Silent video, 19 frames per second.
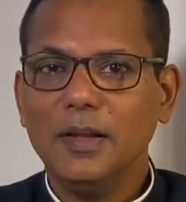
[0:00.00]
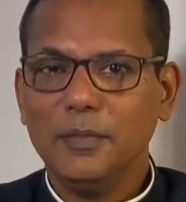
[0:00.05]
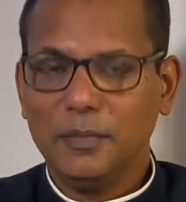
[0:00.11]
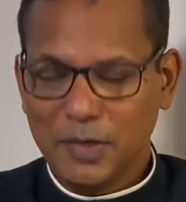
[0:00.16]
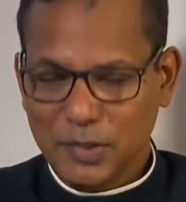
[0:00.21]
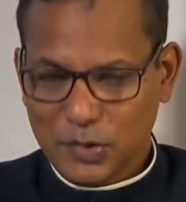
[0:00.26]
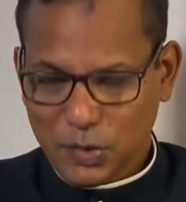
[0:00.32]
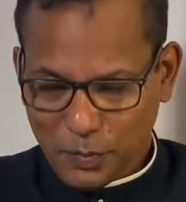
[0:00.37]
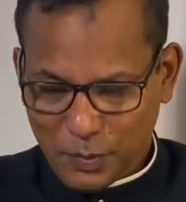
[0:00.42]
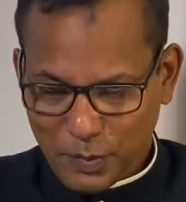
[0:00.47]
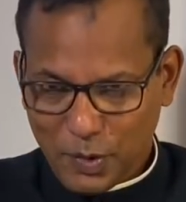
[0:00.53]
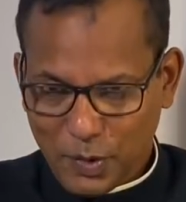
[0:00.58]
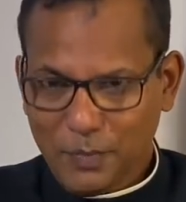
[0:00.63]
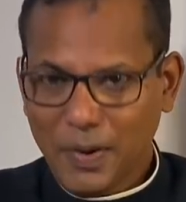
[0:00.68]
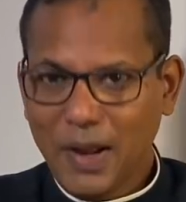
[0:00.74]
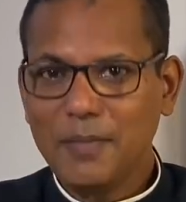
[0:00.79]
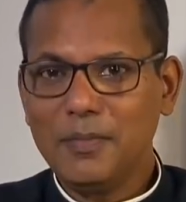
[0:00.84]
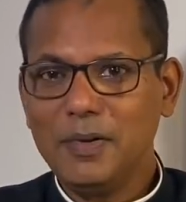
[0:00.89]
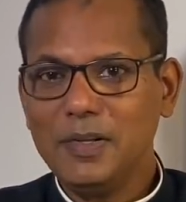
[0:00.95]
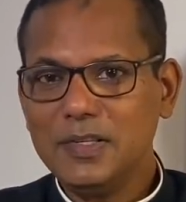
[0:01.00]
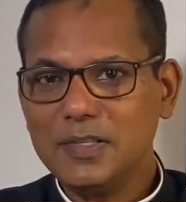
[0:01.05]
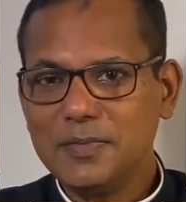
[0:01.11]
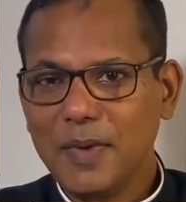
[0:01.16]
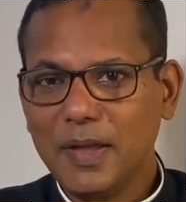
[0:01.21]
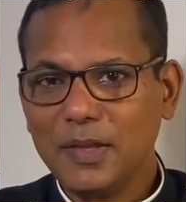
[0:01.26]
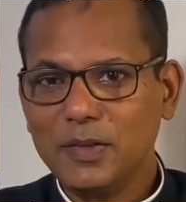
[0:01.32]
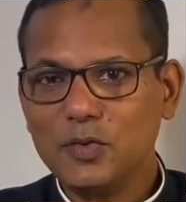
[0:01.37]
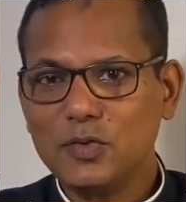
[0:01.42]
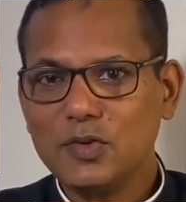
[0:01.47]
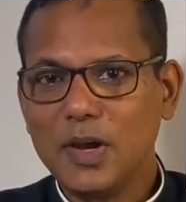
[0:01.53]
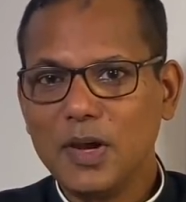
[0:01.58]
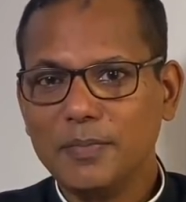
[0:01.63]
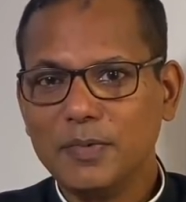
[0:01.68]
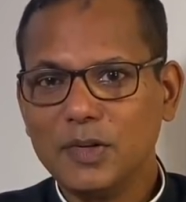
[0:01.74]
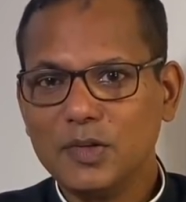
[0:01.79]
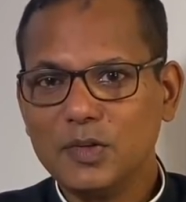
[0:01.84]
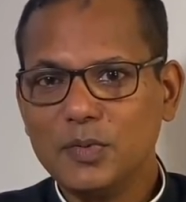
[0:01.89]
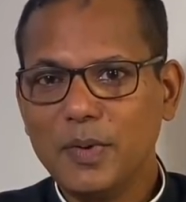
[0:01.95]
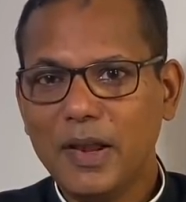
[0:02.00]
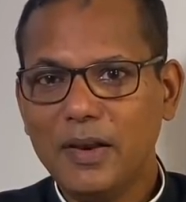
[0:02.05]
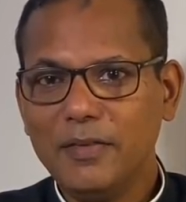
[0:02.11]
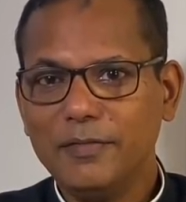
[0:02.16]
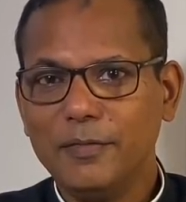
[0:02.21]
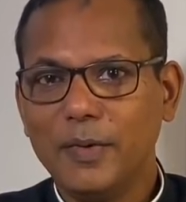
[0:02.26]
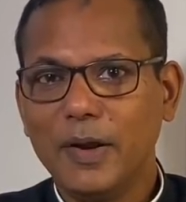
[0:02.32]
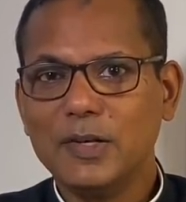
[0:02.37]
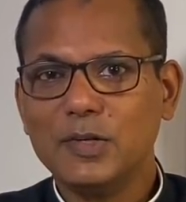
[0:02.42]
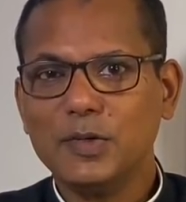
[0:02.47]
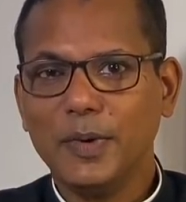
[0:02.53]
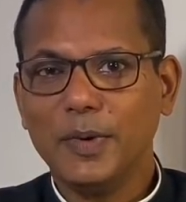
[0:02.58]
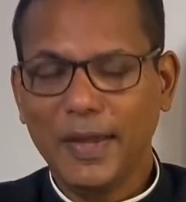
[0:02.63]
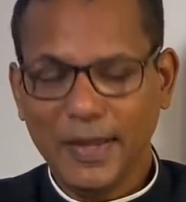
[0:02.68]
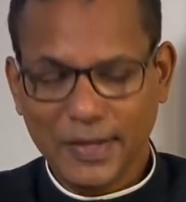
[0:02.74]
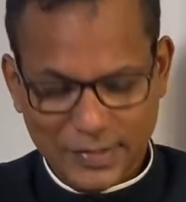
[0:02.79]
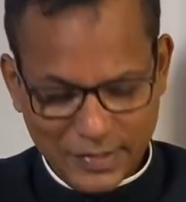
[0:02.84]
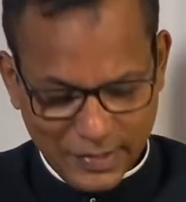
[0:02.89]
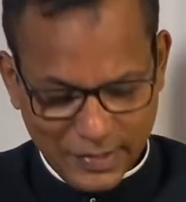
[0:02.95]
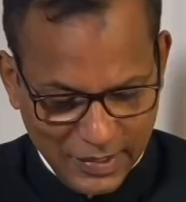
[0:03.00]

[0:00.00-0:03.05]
Please open your Bibles, Matthew chapter 12, 1 to 8.